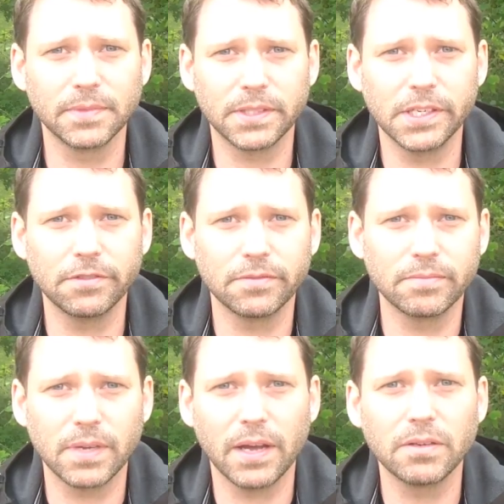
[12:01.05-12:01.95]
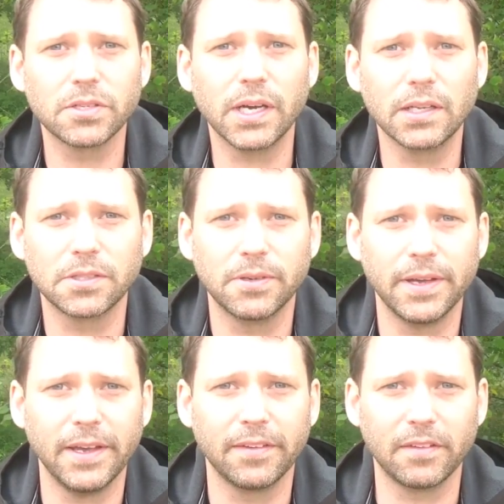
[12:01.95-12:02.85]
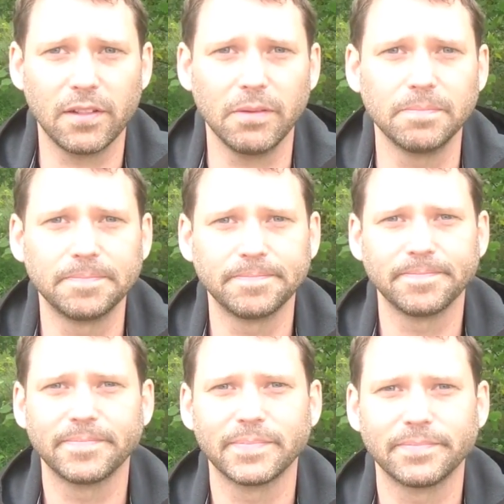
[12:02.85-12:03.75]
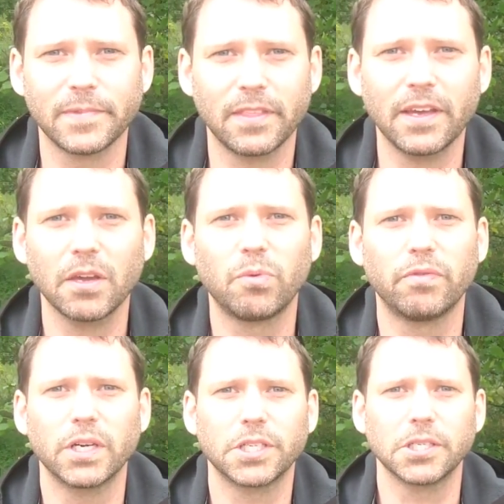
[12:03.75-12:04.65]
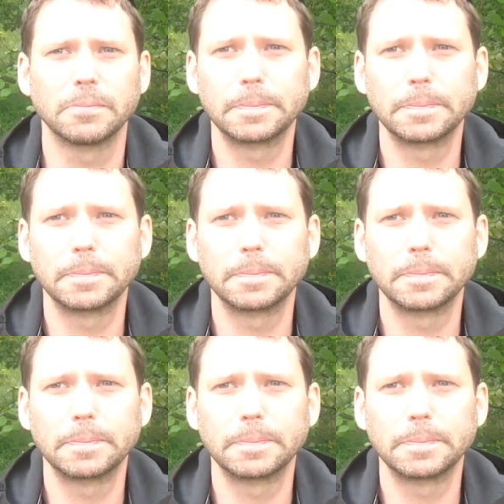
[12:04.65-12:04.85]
see if I try to answer them. Thank you for watching.